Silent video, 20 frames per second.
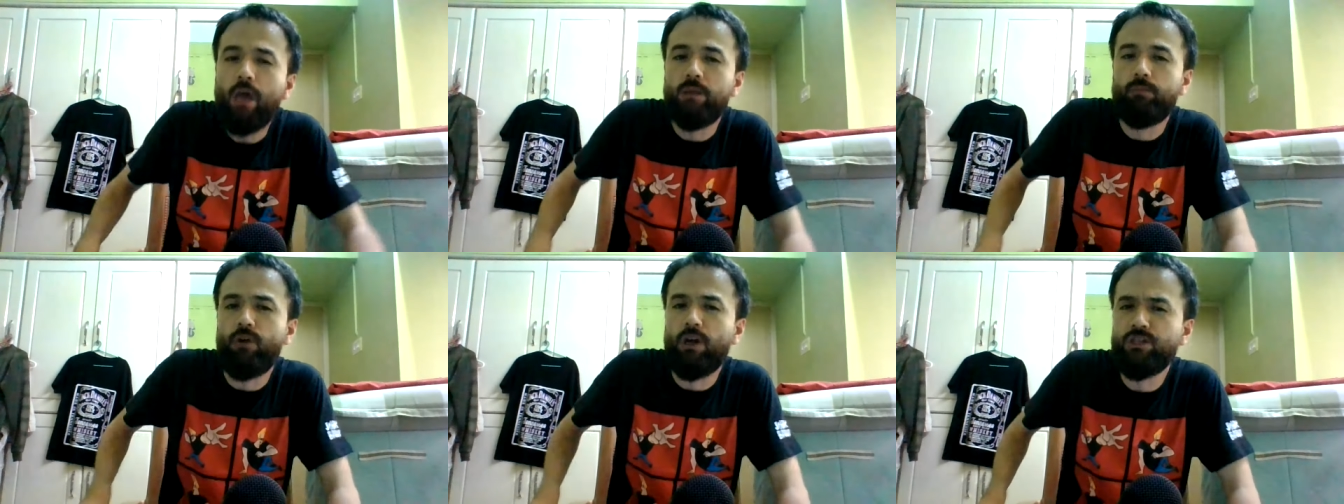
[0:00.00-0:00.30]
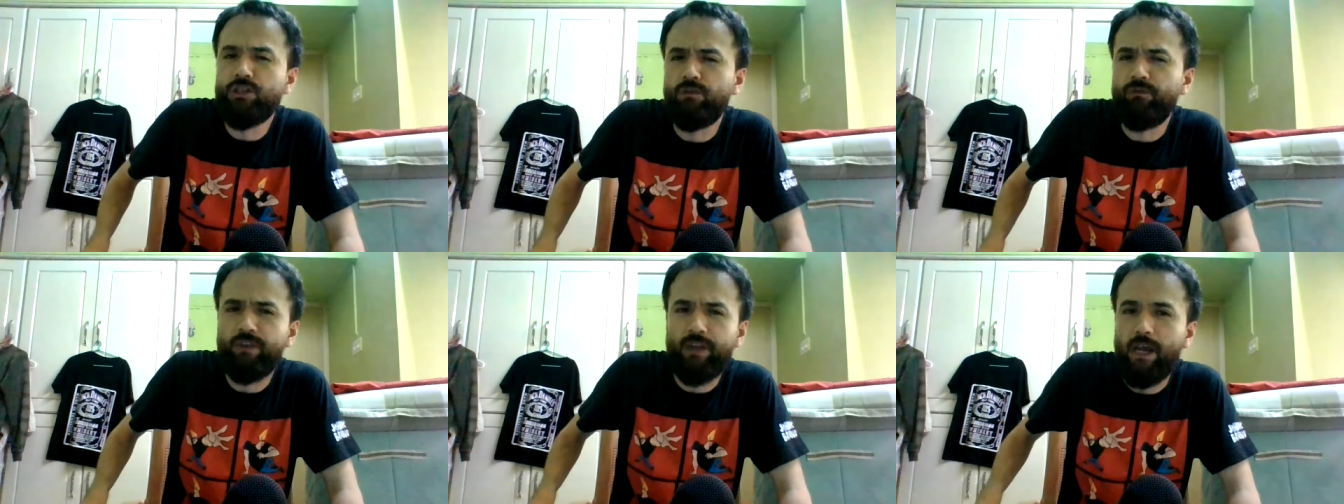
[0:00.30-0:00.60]
the
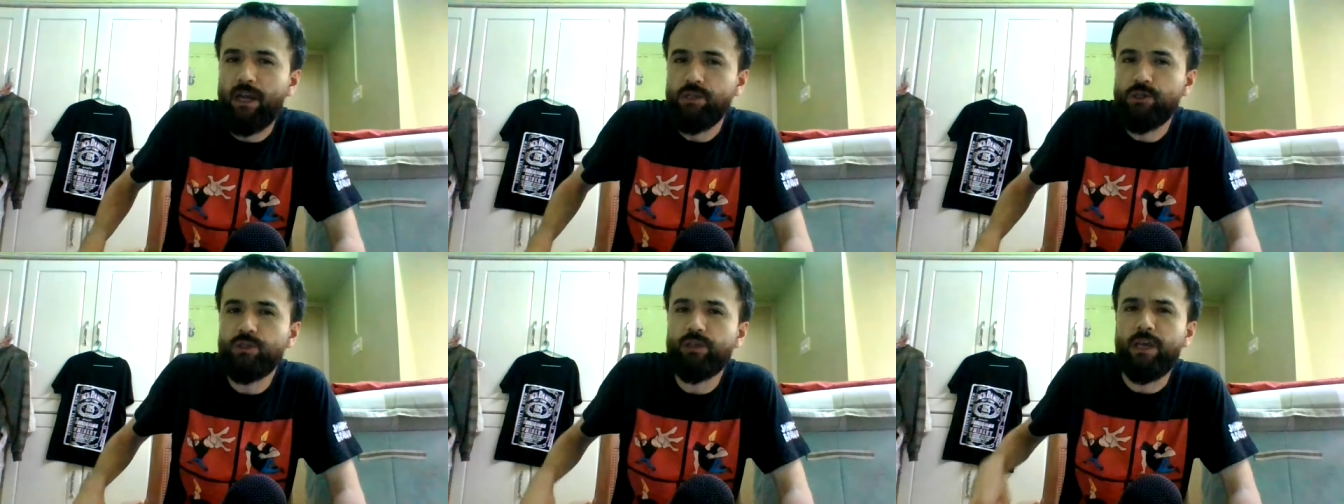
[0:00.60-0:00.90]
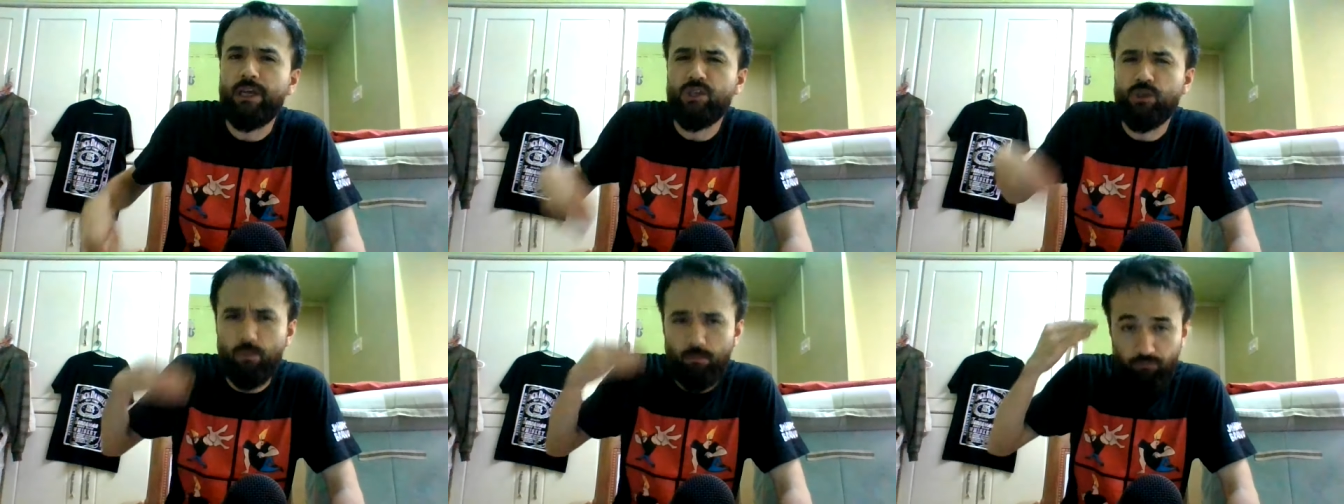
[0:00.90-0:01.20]
president of the united
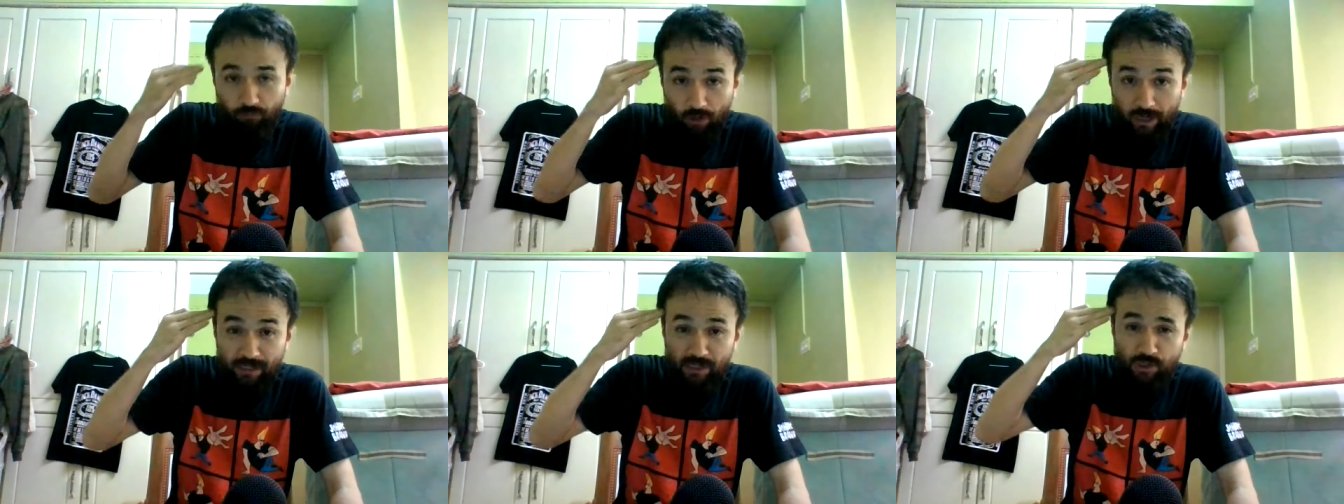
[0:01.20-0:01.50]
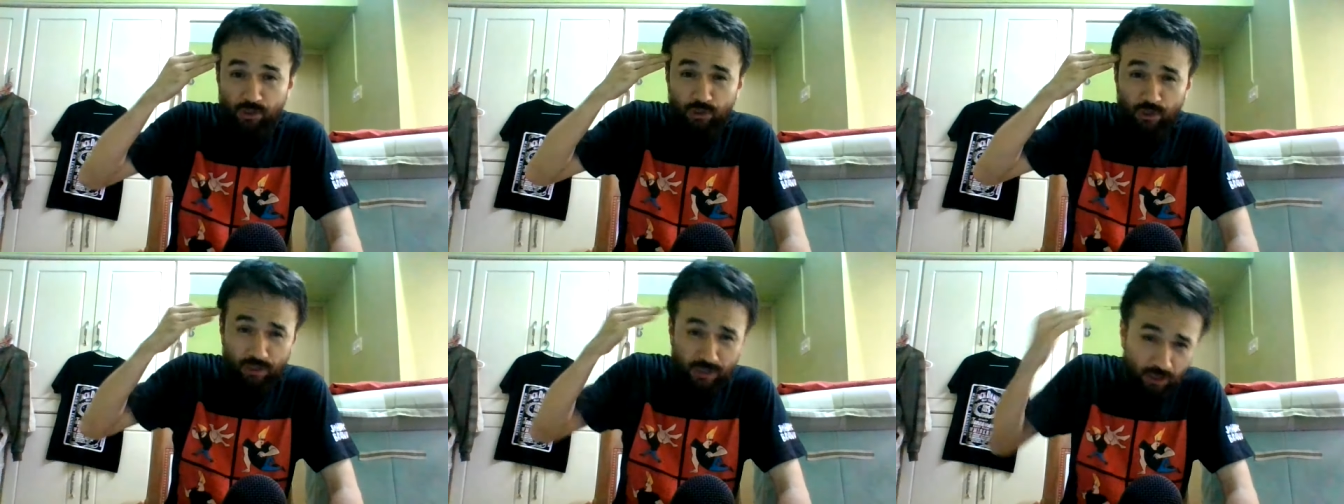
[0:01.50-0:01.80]
states brain
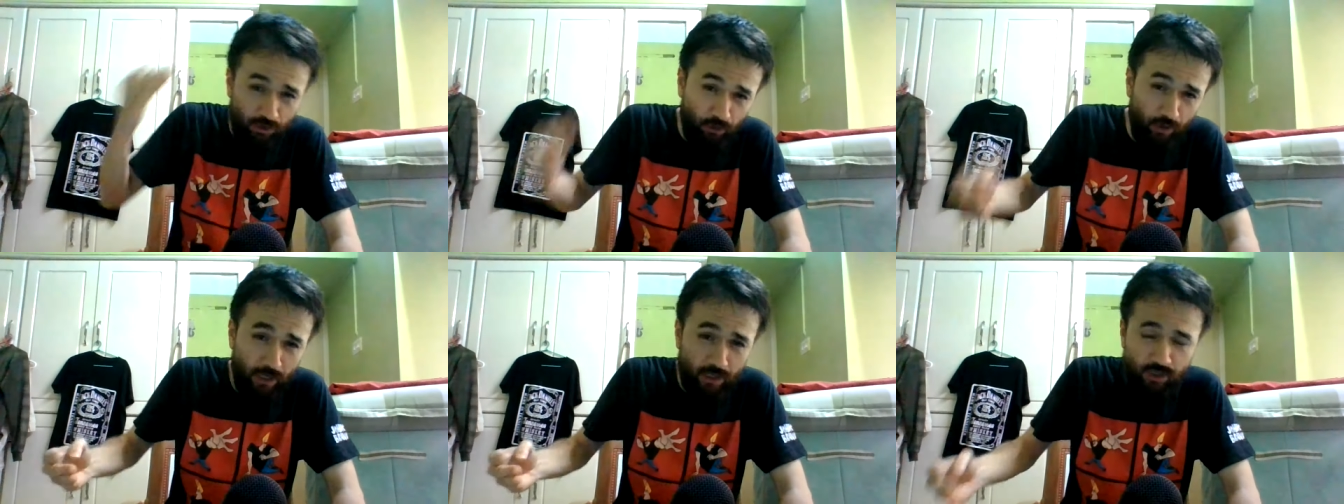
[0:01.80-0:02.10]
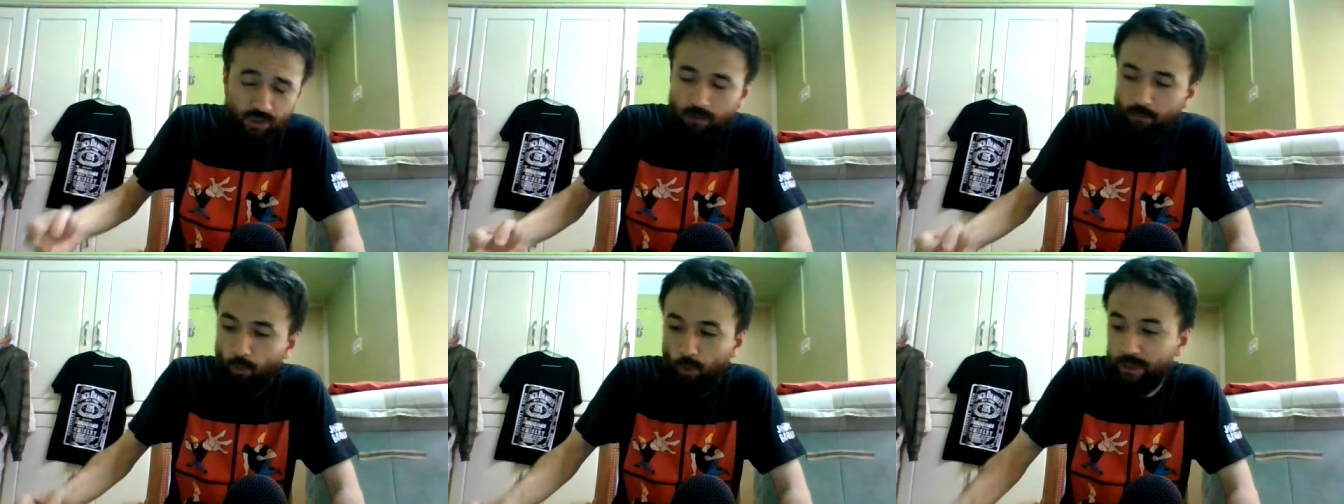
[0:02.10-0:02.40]
has deteriorated
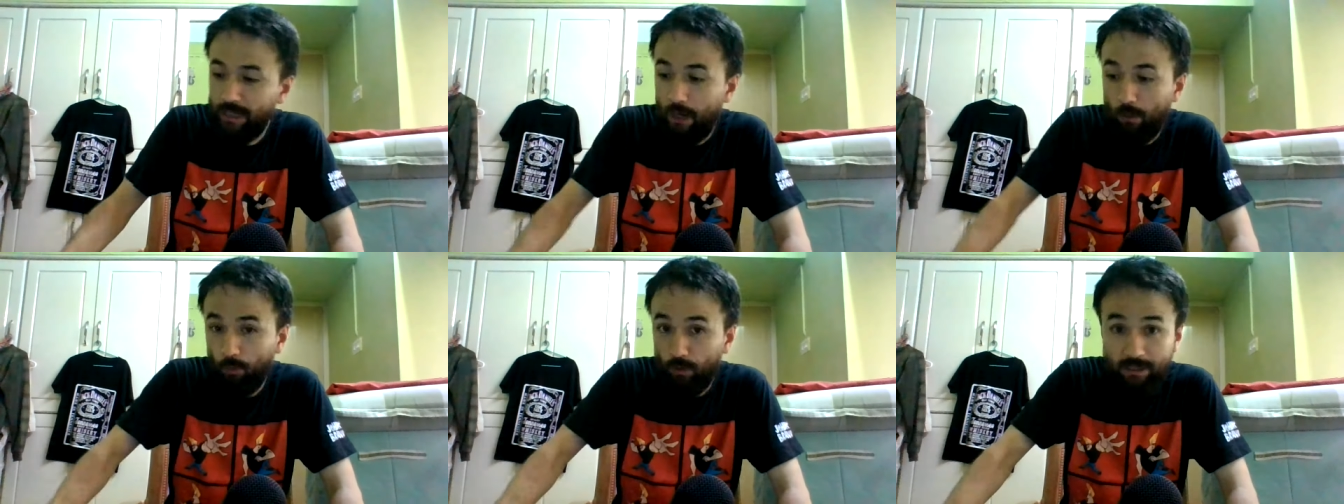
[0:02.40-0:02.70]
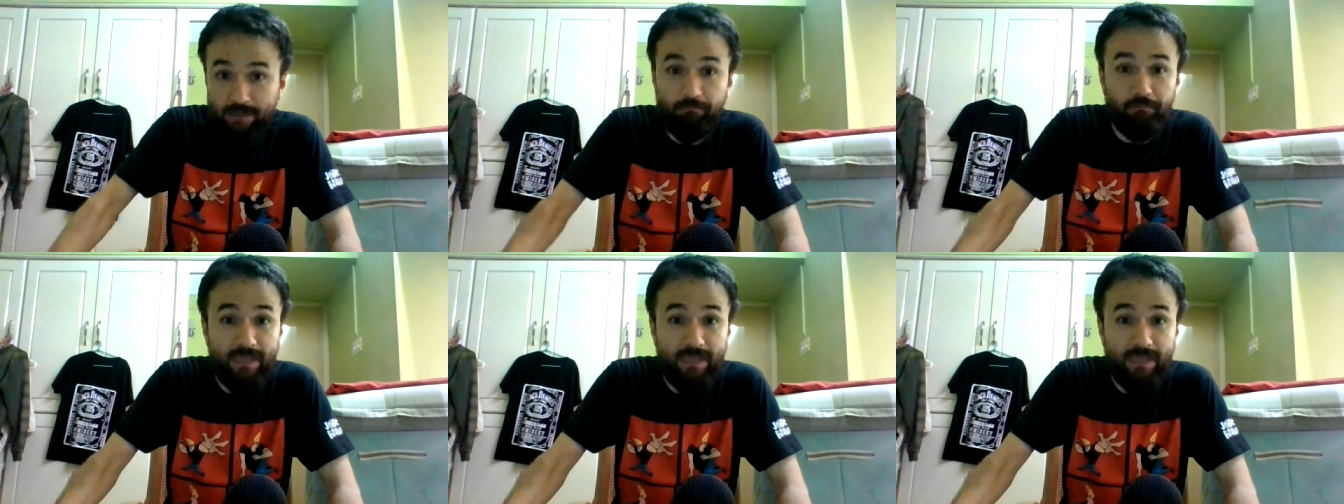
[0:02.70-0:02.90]
to the point now where he,